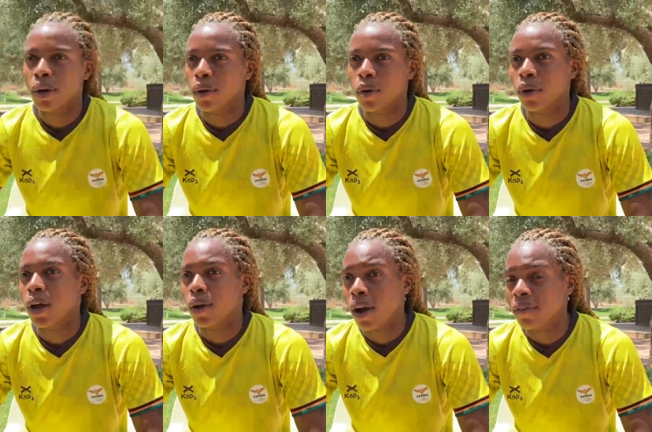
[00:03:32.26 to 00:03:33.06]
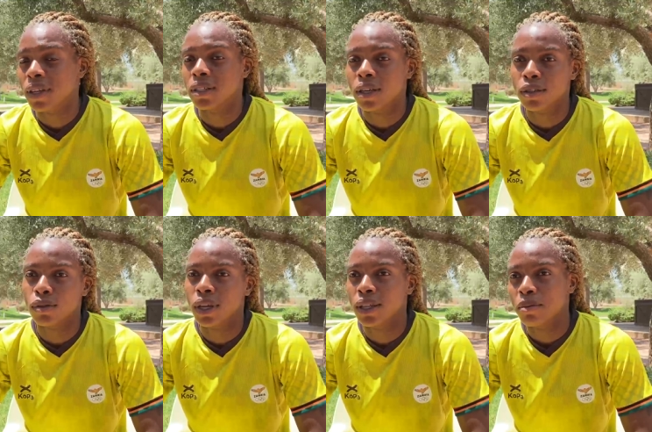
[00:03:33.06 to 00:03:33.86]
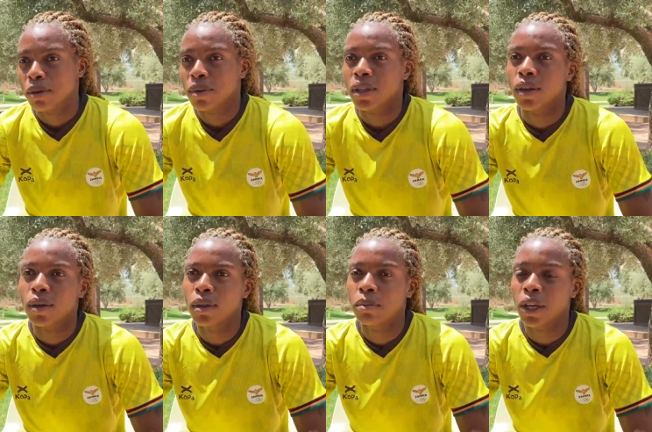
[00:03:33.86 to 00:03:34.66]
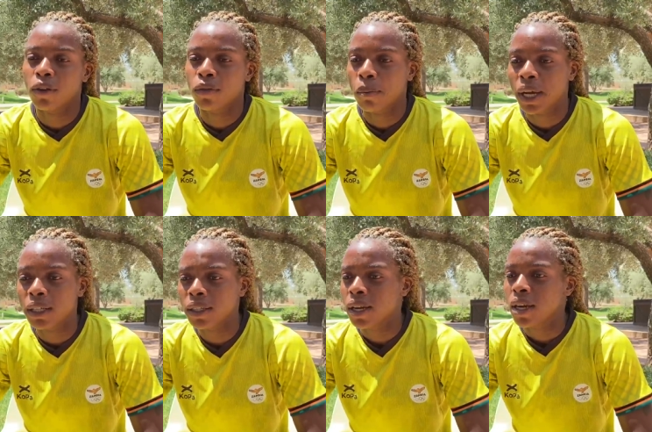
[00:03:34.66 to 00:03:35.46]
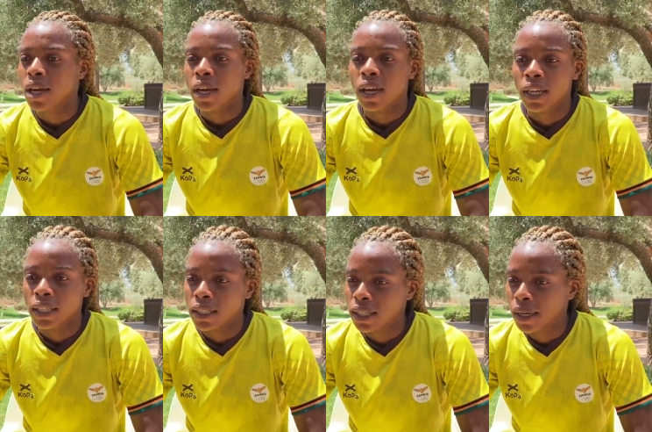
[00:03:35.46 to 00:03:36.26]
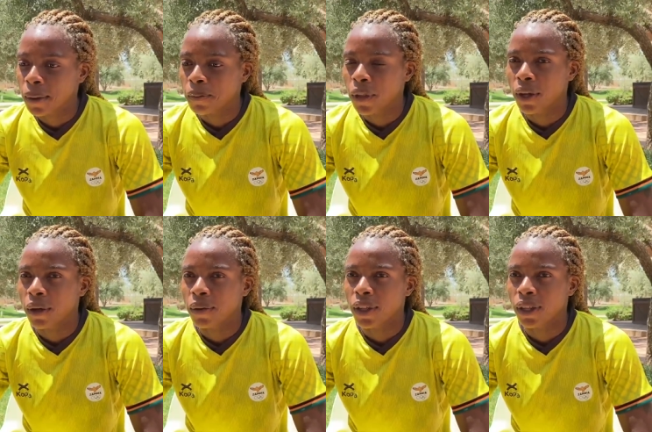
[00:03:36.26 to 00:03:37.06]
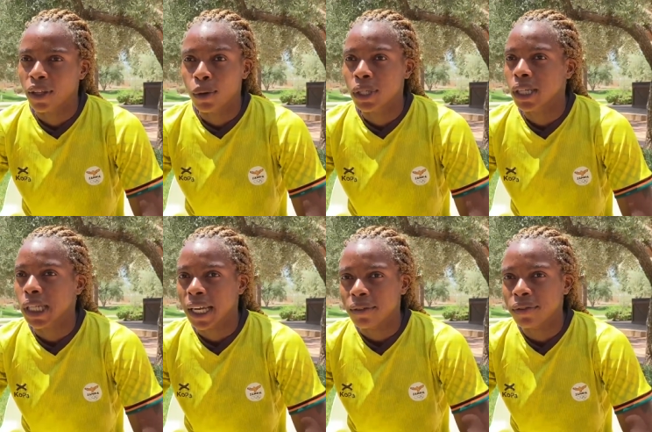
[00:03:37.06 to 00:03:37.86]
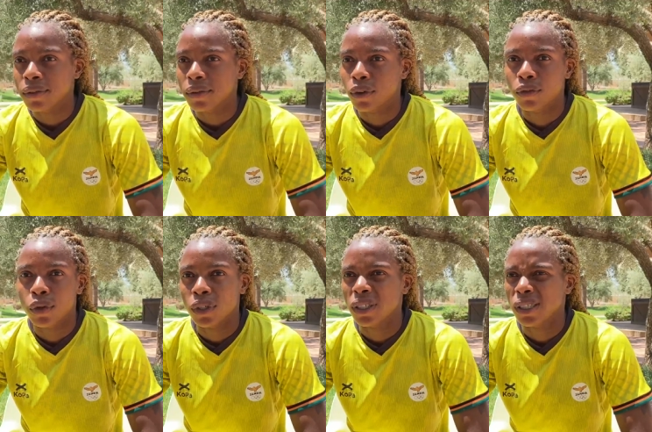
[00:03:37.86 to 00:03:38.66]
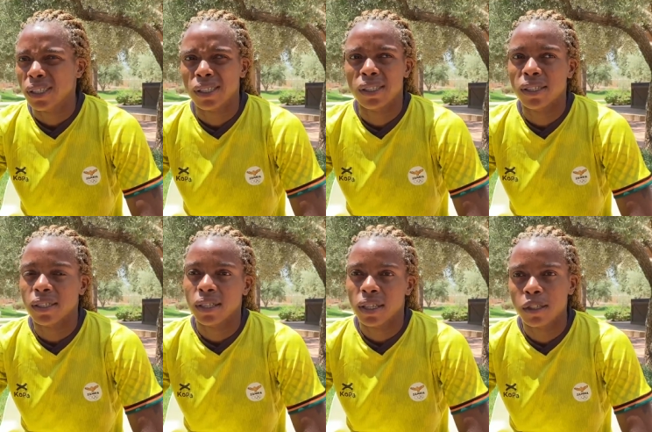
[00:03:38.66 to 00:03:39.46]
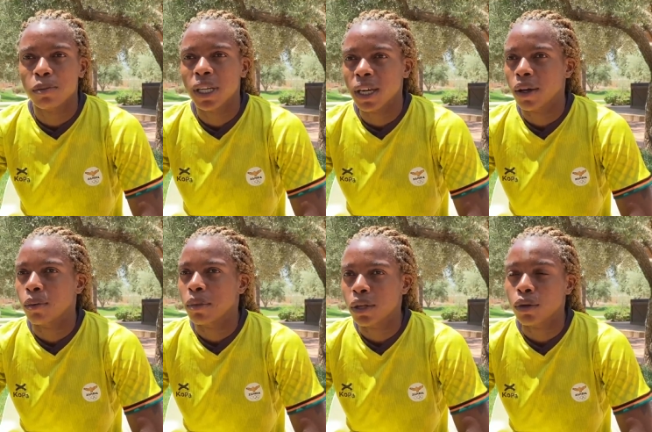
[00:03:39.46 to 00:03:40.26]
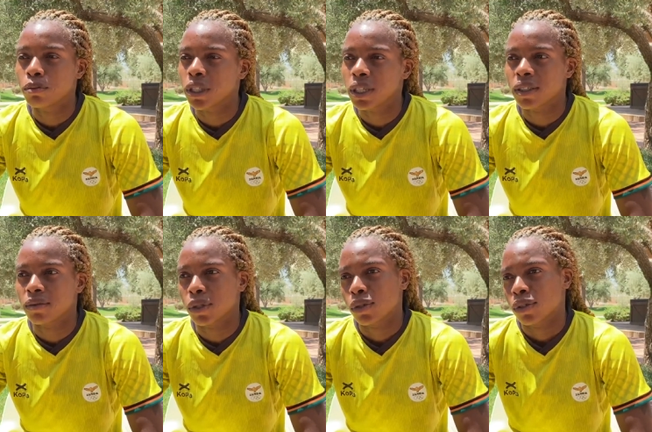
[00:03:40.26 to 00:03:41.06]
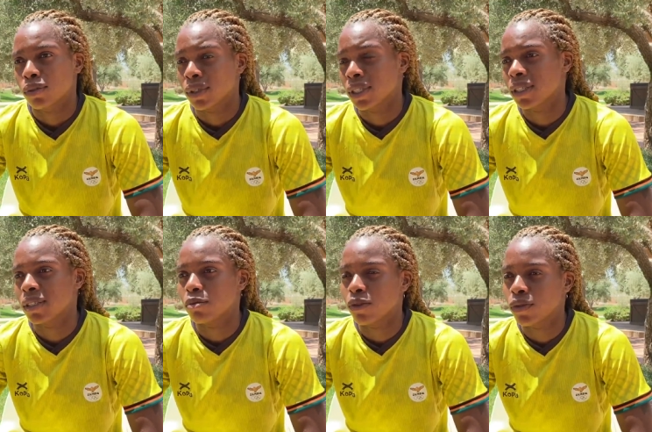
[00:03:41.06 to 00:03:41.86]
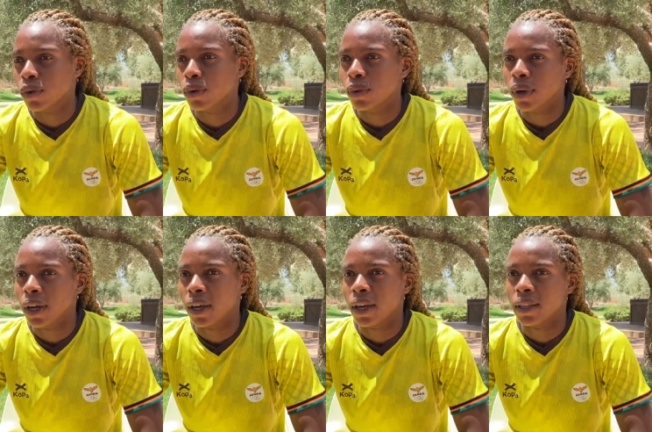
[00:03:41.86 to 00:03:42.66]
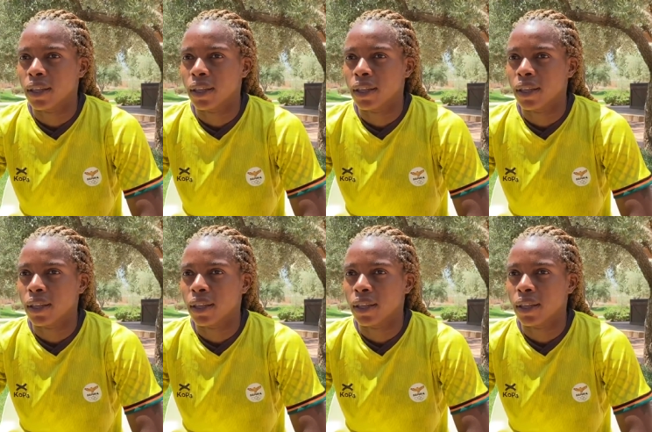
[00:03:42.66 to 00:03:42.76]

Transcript: I'll, I'll have the chance to get maybe the, the player of the match and uh, the, the the golden glove of course it's it has been our main objective because we did it before uh, at